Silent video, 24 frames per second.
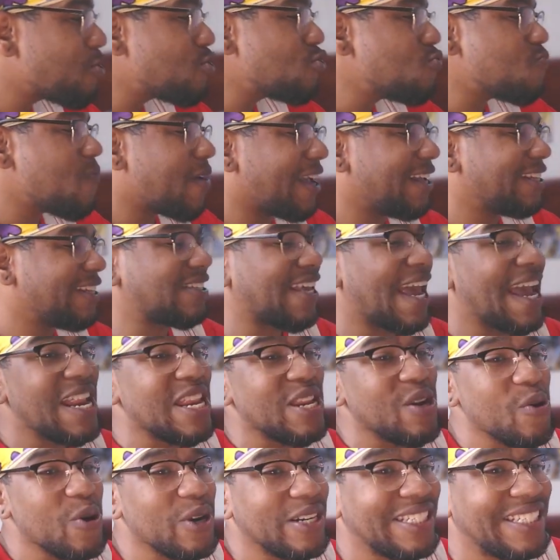you maintain
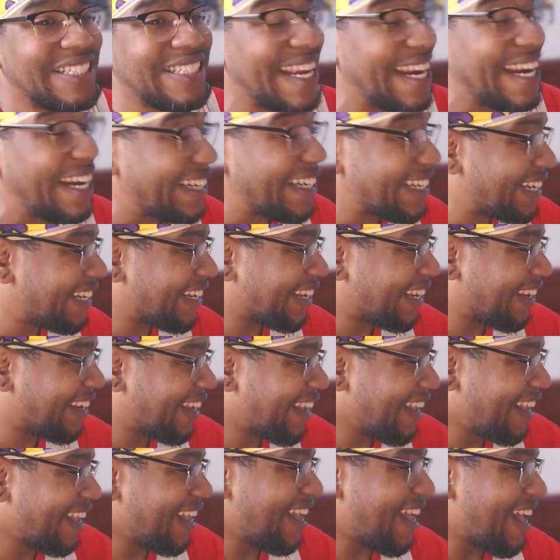your dignity
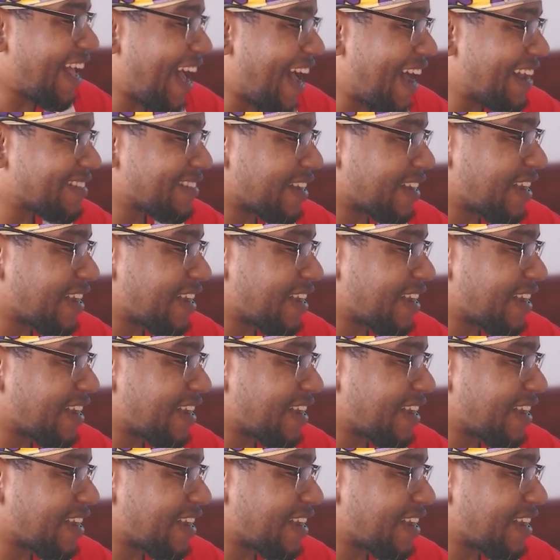as a